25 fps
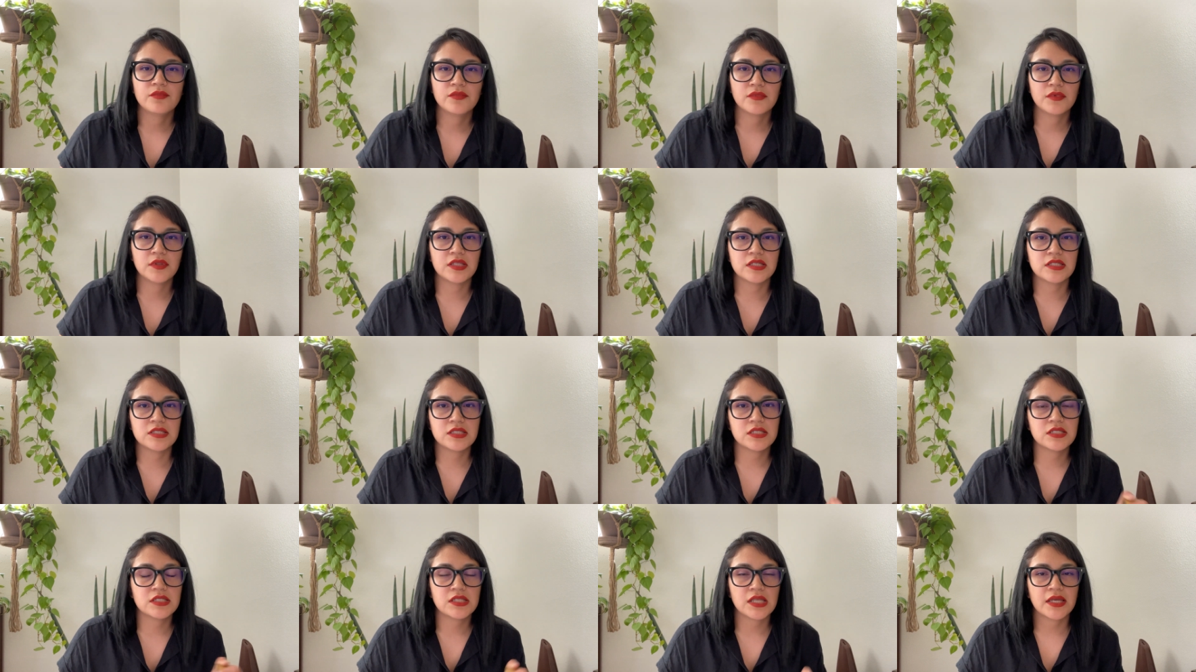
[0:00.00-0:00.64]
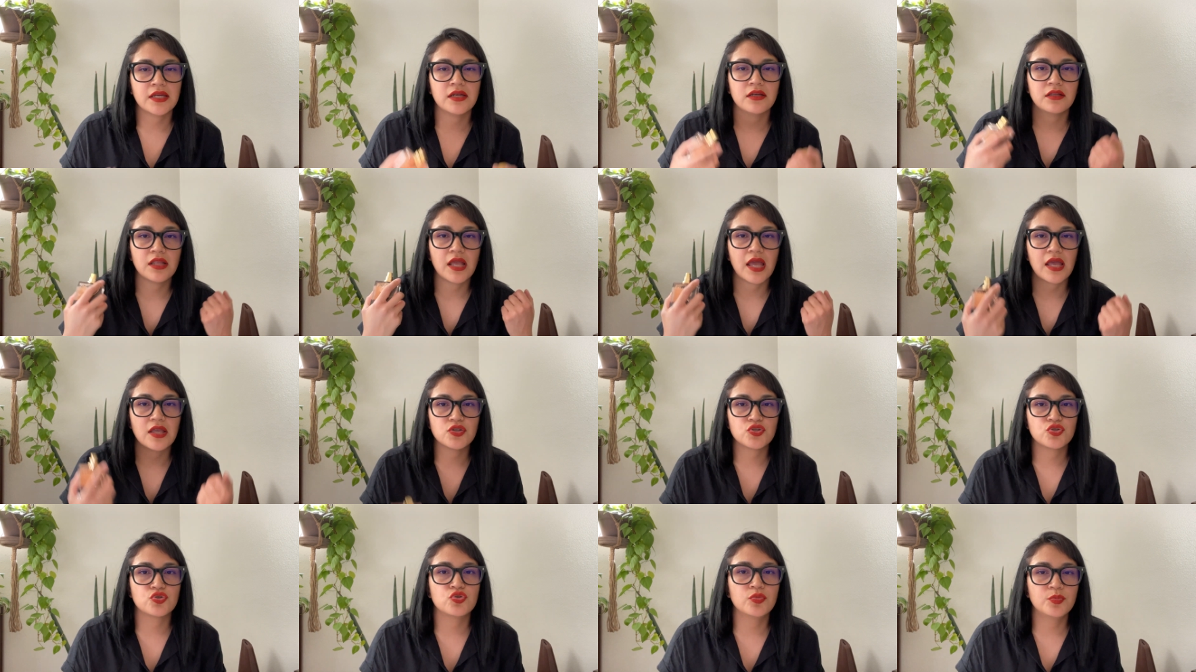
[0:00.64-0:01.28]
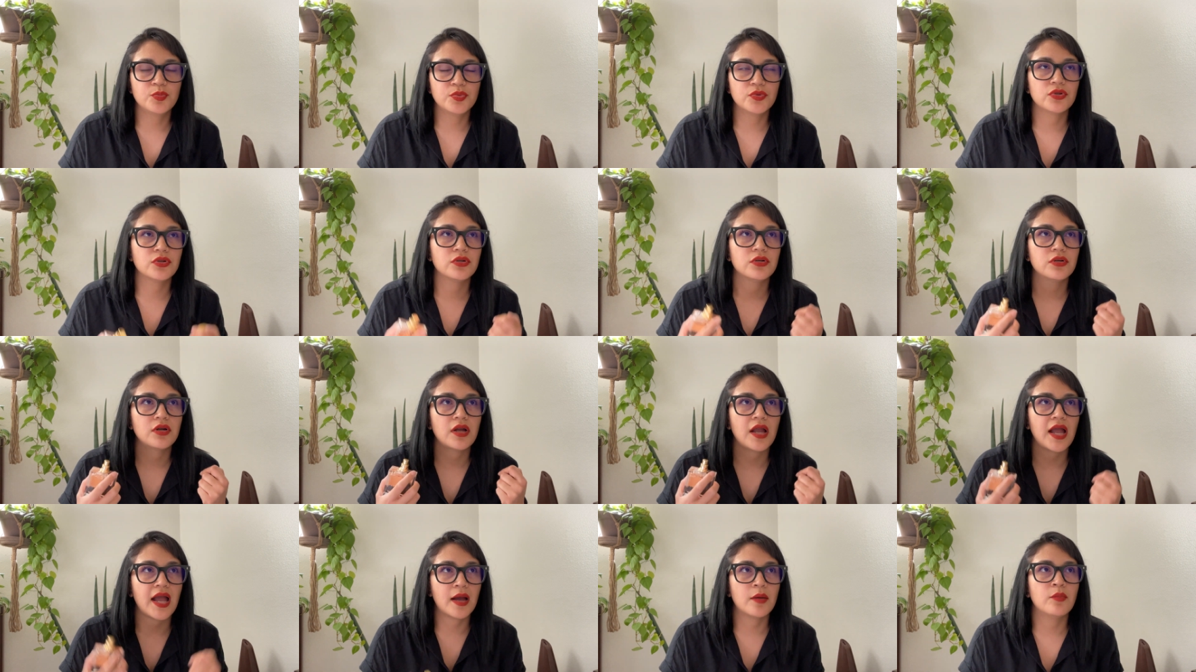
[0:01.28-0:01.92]
This is like a
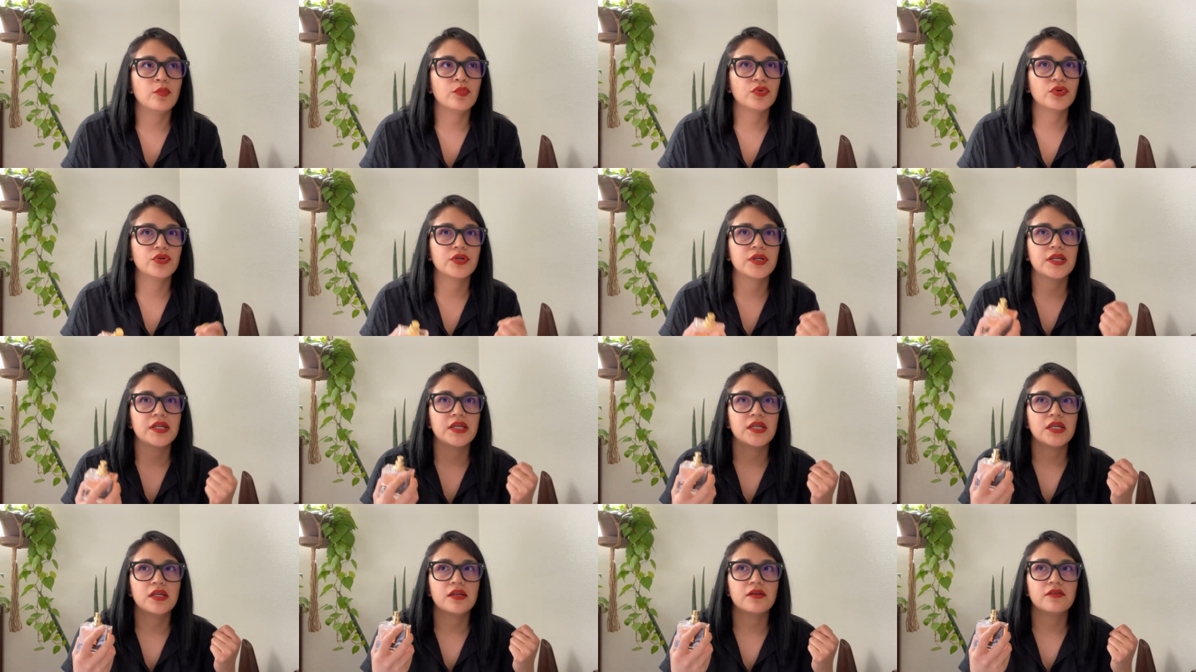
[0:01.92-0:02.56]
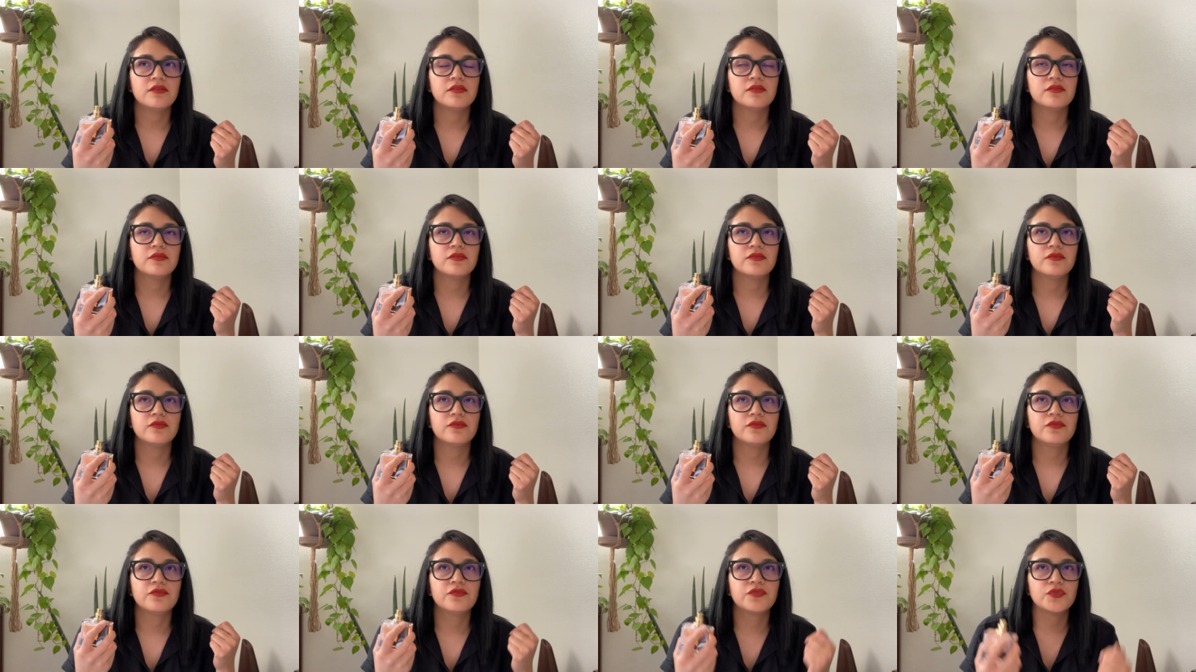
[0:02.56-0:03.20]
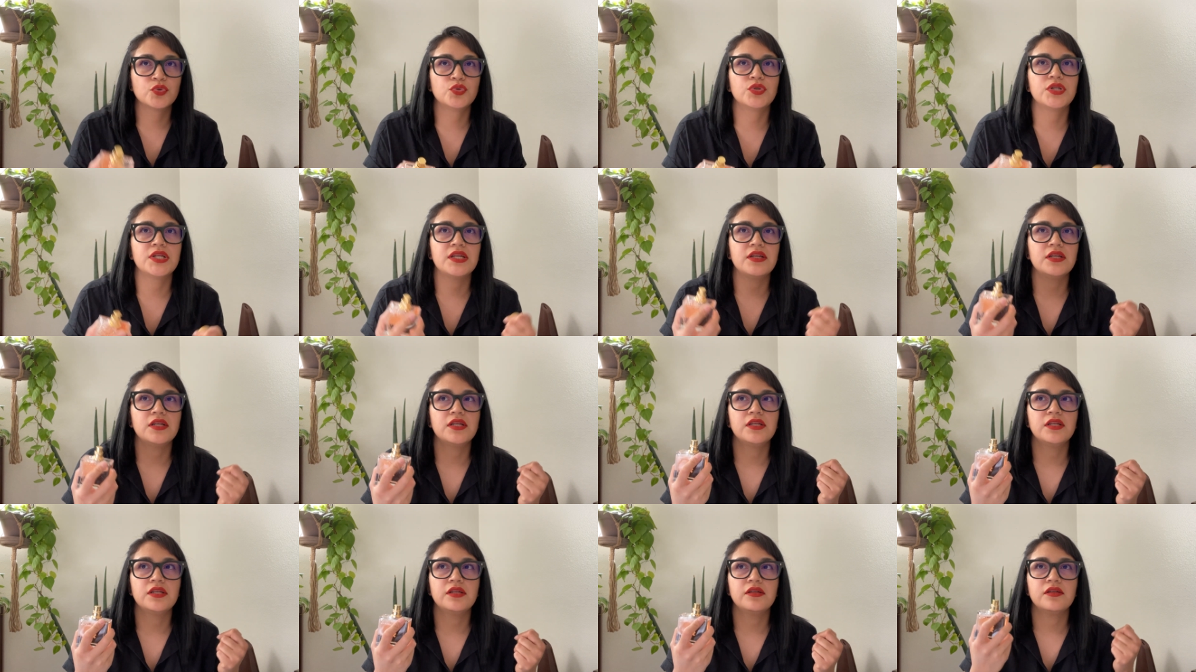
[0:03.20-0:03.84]
super ambery,
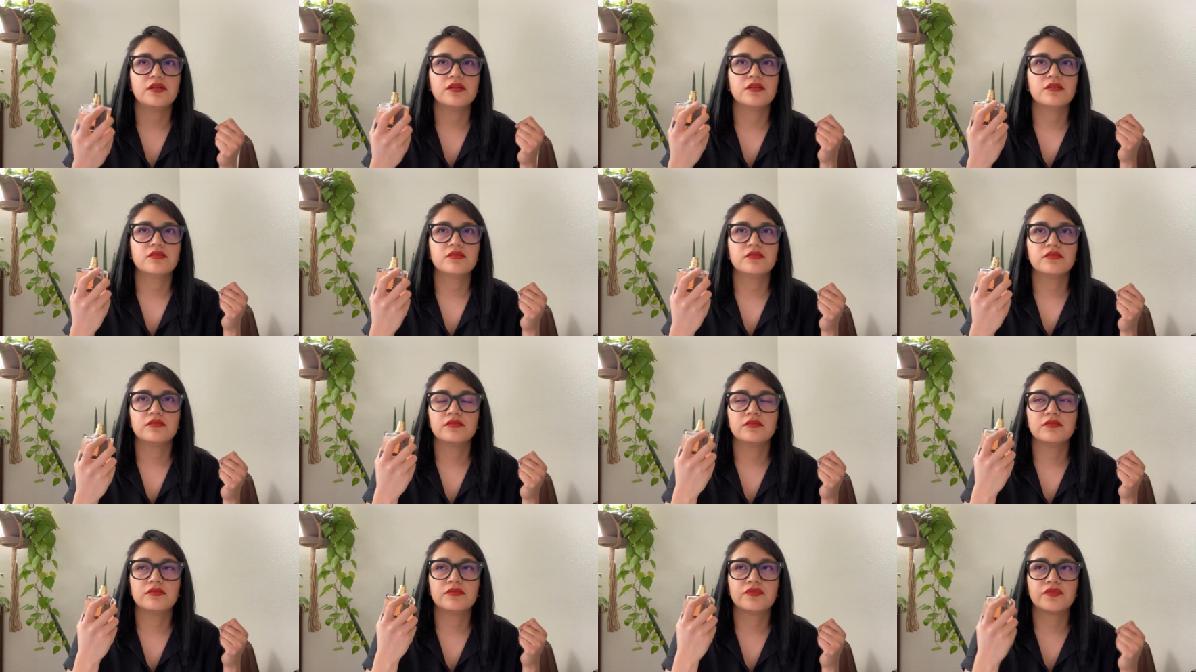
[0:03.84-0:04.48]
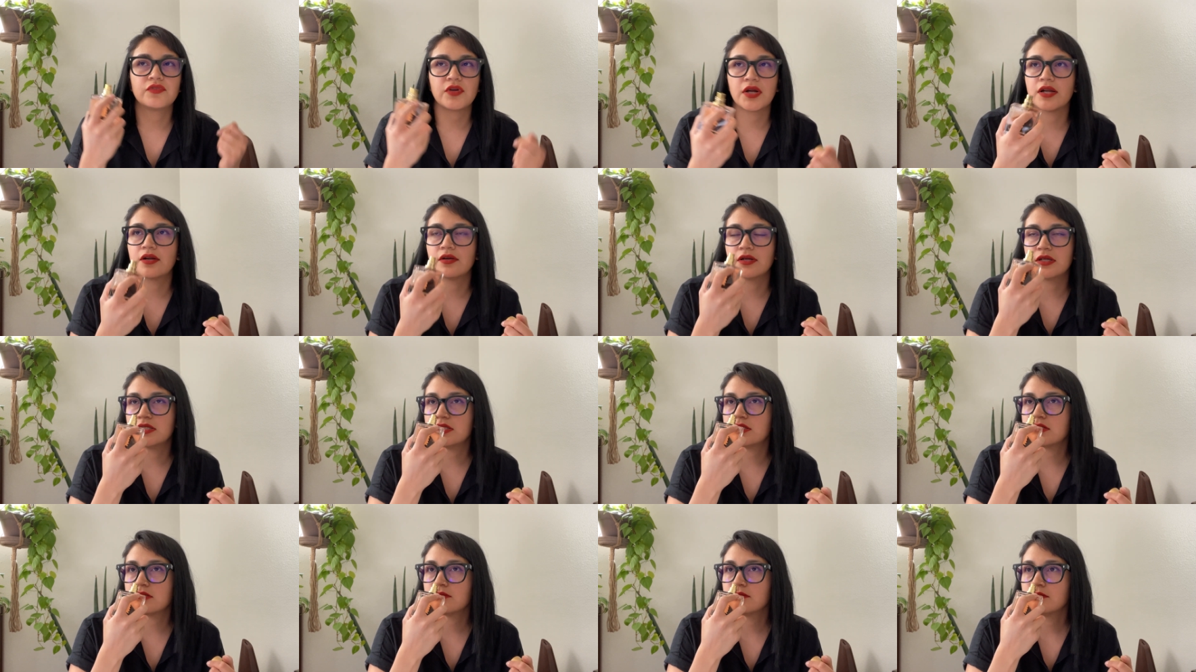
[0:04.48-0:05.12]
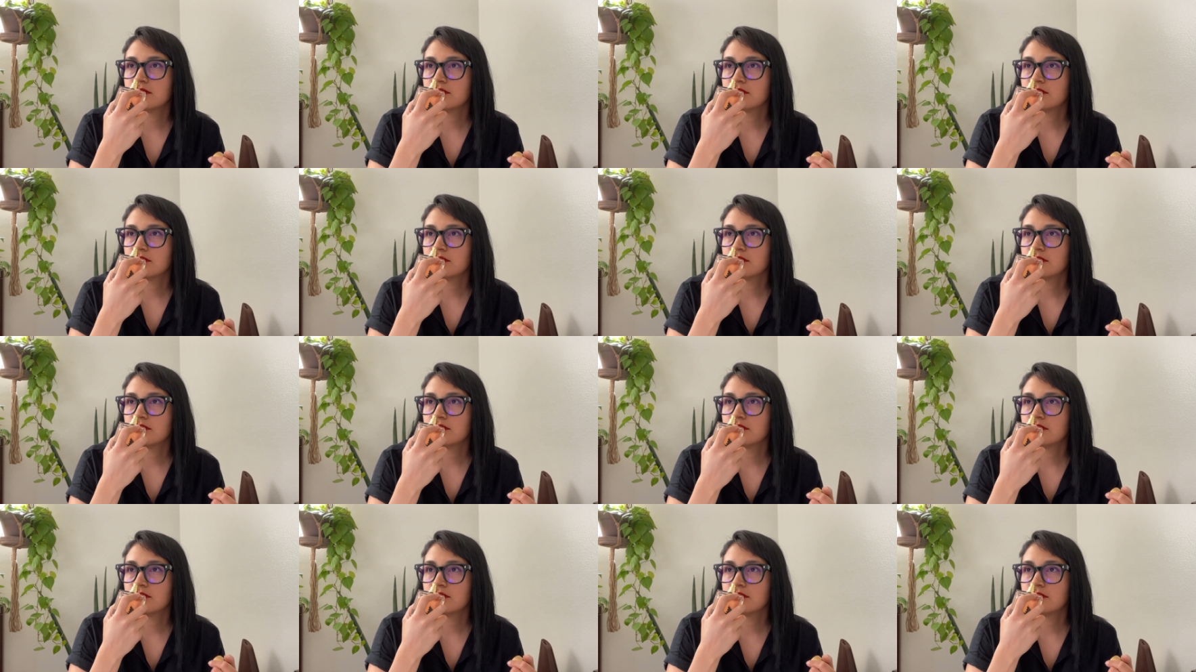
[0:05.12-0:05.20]
fruity fragrance.